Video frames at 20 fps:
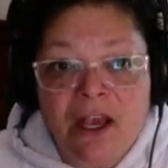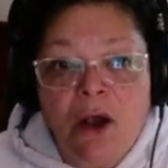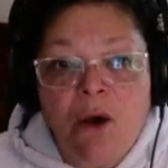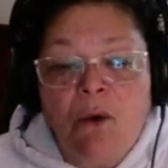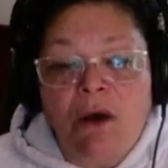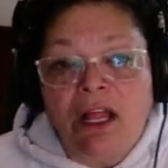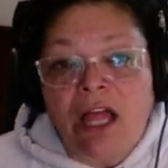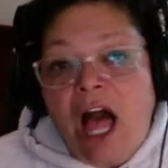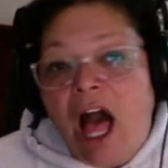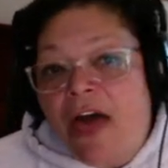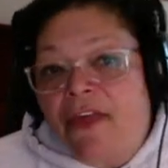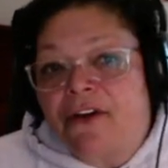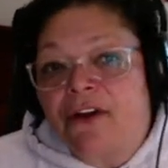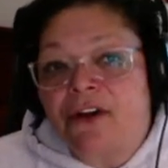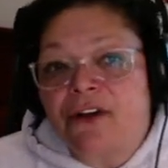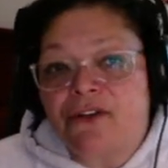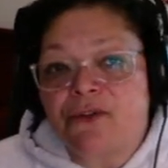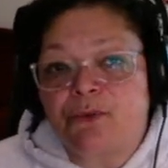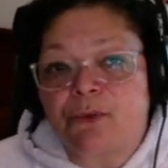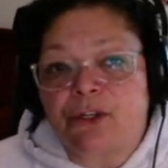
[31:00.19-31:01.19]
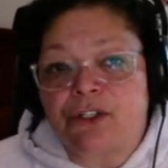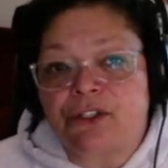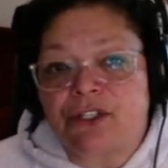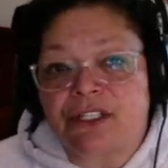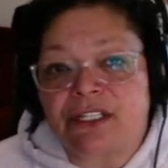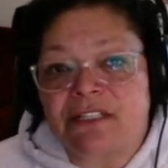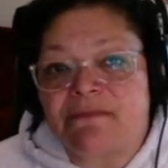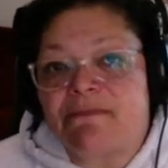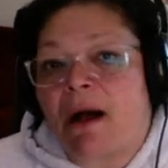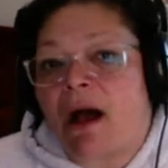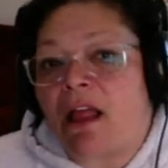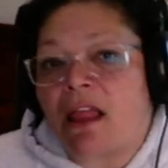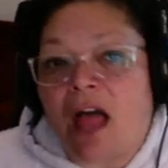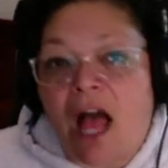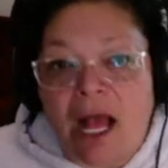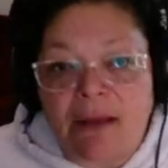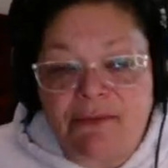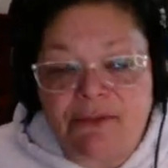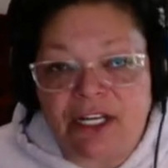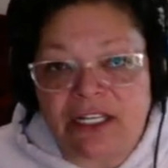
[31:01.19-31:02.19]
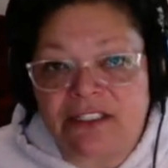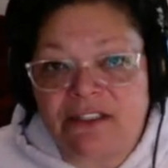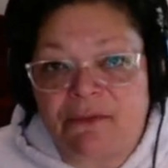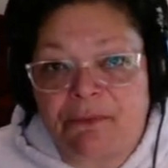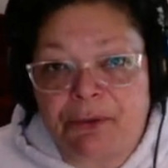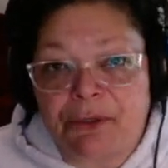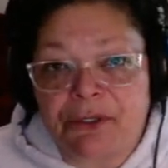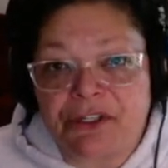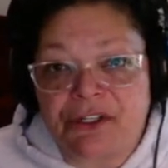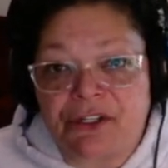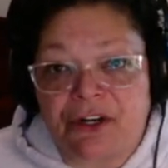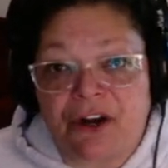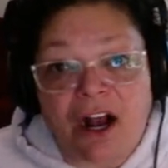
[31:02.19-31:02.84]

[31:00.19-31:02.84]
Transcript: while others were just small objects of prisoner